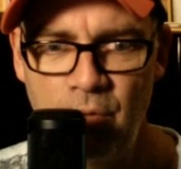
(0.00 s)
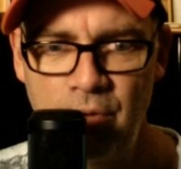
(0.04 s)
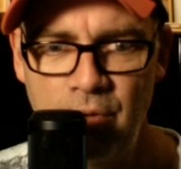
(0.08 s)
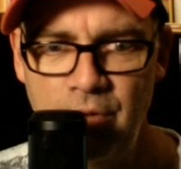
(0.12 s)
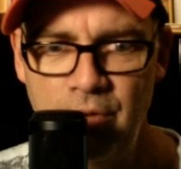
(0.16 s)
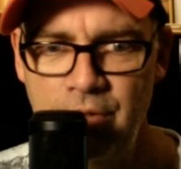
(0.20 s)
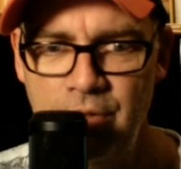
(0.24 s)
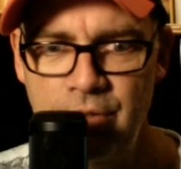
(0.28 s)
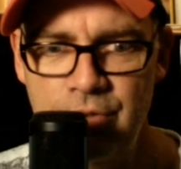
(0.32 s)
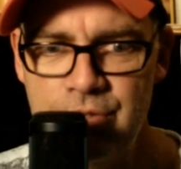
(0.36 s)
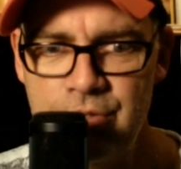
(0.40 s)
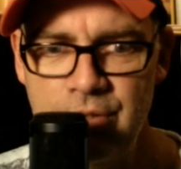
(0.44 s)

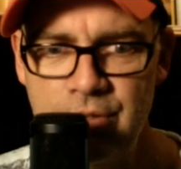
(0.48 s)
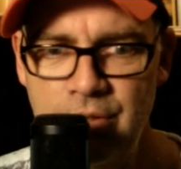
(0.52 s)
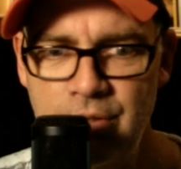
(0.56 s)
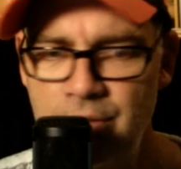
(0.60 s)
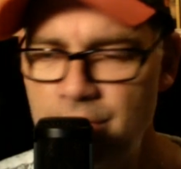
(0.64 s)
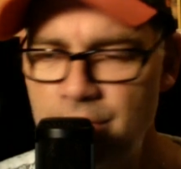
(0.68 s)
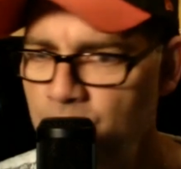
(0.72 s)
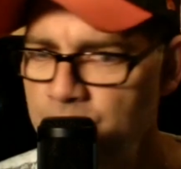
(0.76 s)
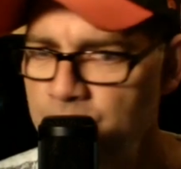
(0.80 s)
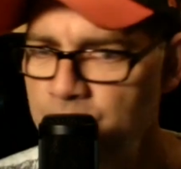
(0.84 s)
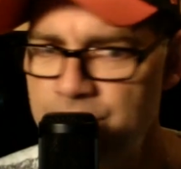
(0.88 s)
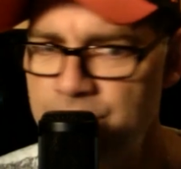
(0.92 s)
There's
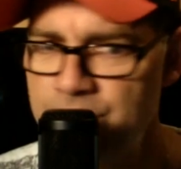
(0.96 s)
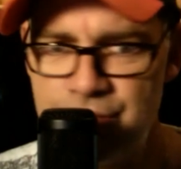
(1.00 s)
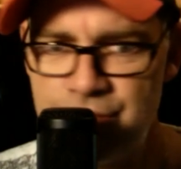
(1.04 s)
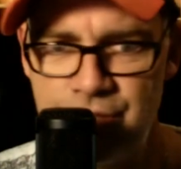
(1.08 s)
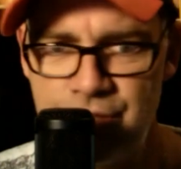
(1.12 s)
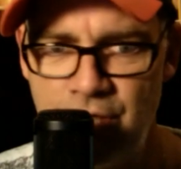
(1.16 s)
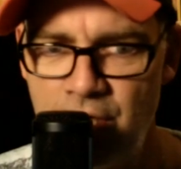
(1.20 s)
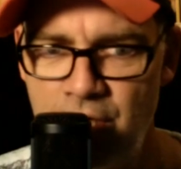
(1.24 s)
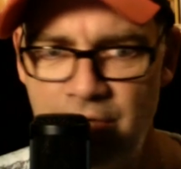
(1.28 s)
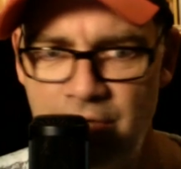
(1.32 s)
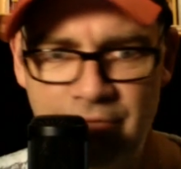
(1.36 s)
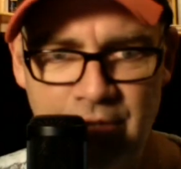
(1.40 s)
no one
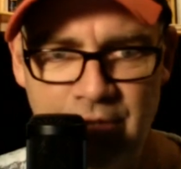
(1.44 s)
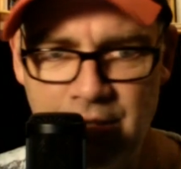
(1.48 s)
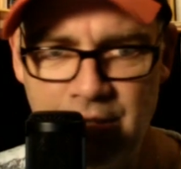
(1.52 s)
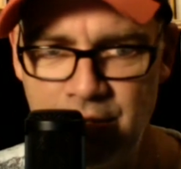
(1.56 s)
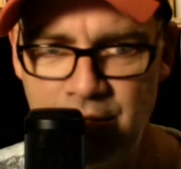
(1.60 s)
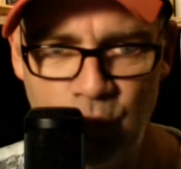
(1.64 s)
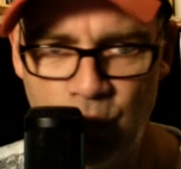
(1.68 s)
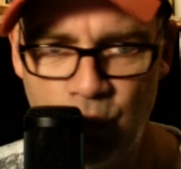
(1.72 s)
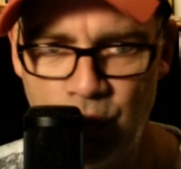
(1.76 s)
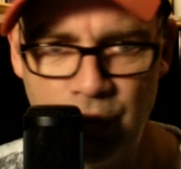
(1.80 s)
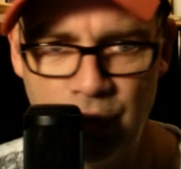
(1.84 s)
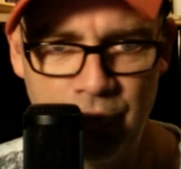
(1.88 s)
starving in the
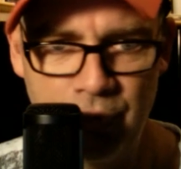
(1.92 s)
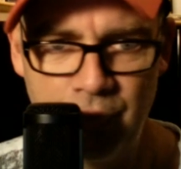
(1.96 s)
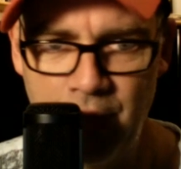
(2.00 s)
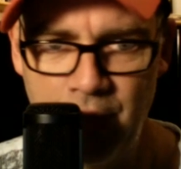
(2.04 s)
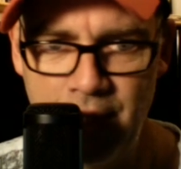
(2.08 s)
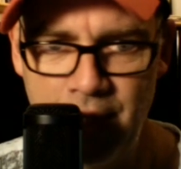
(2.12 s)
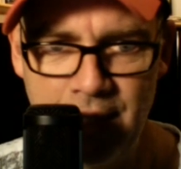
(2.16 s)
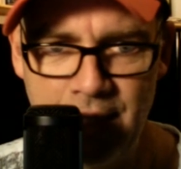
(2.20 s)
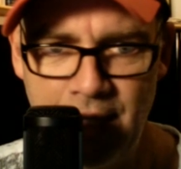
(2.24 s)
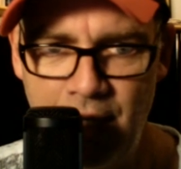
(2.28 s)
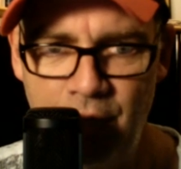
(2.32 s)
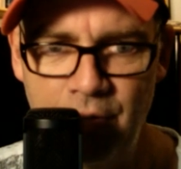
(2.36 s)
world right
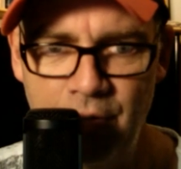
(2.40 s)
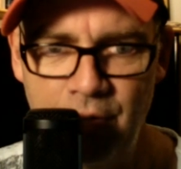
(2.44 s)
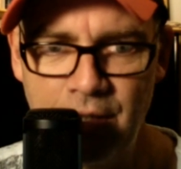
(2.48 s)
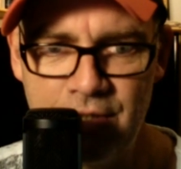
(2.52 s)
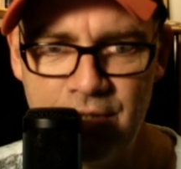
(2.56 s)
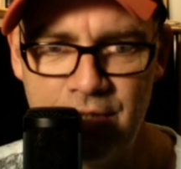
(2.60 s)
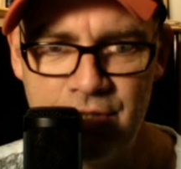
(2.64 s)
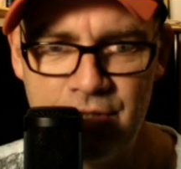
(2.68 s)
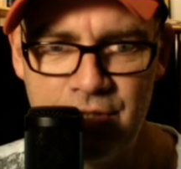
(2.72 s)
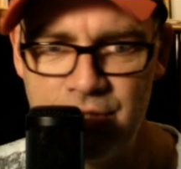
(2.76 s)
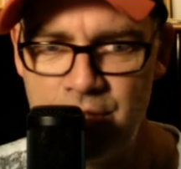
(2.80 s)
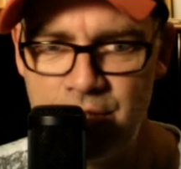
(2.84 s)
now unless
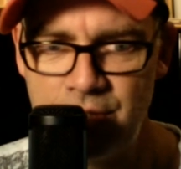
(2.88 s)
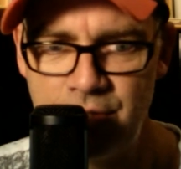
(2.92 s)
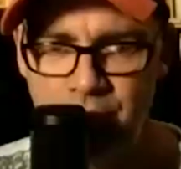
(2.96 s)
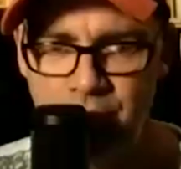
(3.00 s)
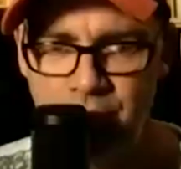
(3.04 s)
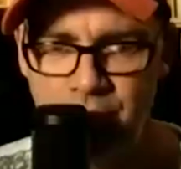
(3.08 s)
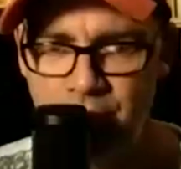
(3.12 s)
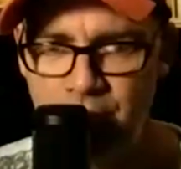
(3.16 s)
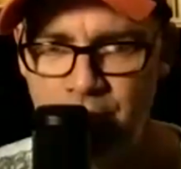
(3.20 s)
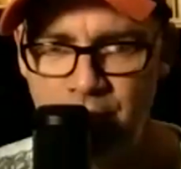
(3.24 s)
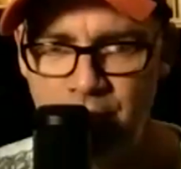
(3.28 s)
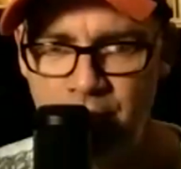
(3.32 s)
it's
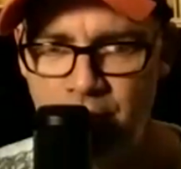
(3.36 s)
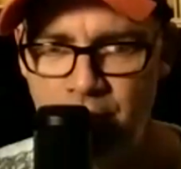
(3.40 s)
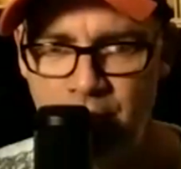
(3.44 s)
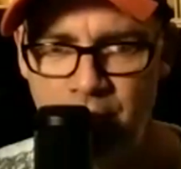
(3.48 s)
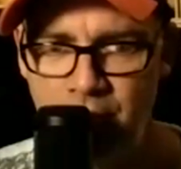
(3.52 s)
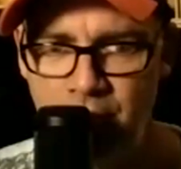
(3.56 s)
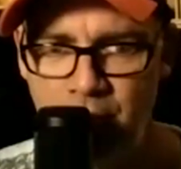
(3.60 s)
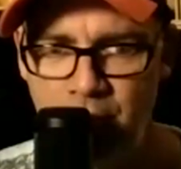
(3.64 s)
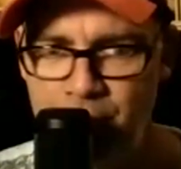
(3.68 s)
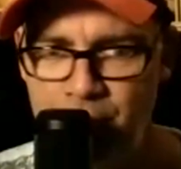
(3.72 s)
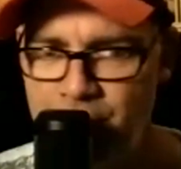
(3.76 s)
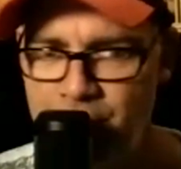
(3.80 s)
under uh,
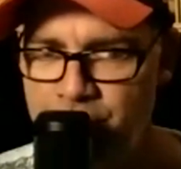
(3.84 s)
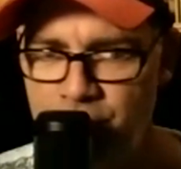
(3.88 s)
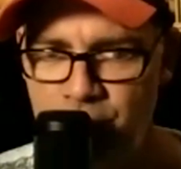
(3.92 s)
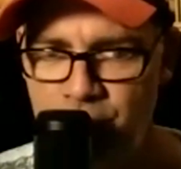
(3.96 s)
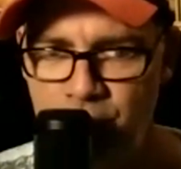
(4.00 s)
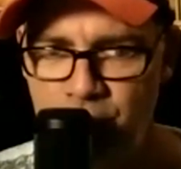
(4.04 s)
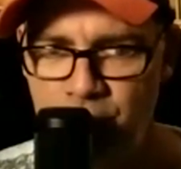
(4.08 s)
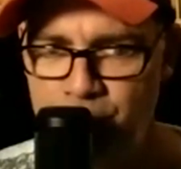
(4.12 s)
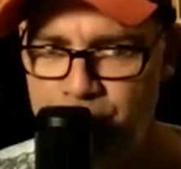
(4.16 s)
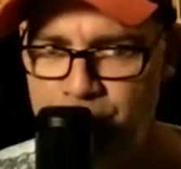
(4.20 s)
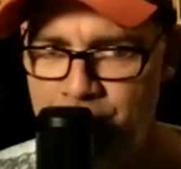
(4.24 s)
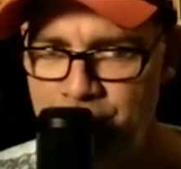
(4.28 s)

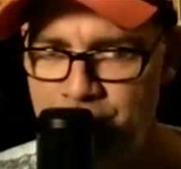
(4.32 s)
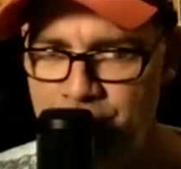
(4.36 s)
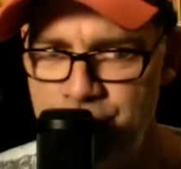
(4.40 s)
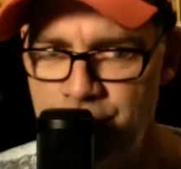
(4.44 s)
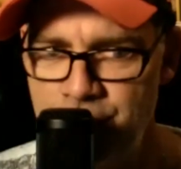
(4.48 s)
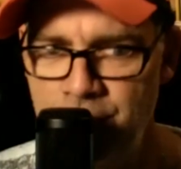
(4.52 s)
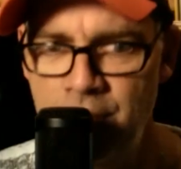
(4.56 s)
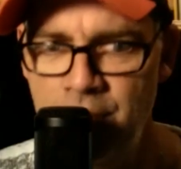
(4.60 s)
political oppression.